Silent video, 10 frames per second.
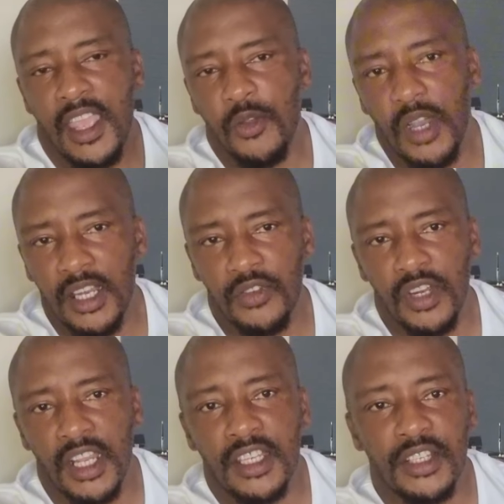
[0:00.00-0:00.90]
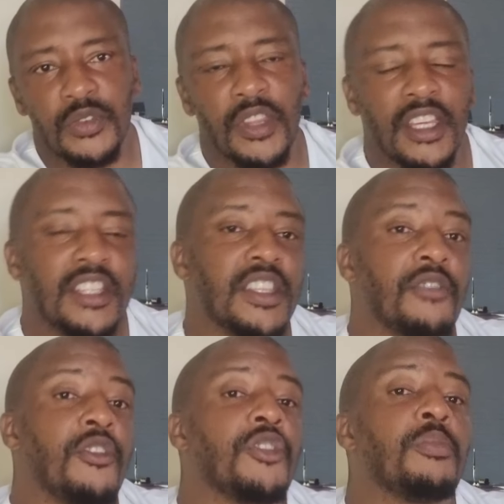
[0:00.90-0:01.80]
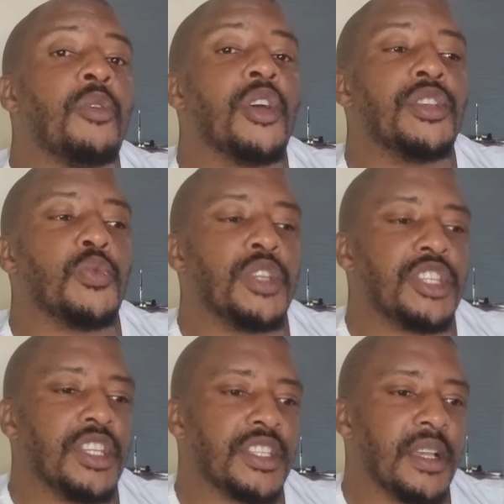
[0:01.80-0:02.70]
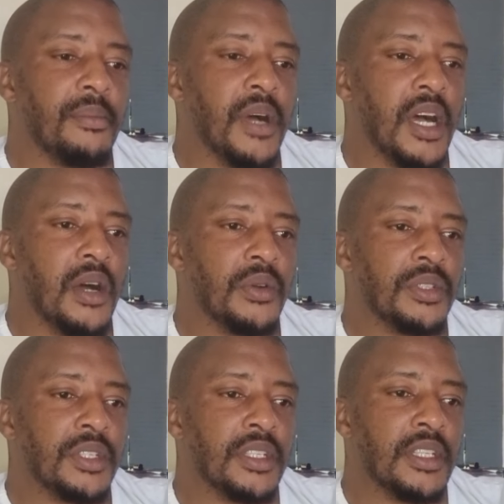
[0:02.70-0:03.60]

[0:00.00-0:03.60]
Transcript: Equally related to that is the fourth point, which is about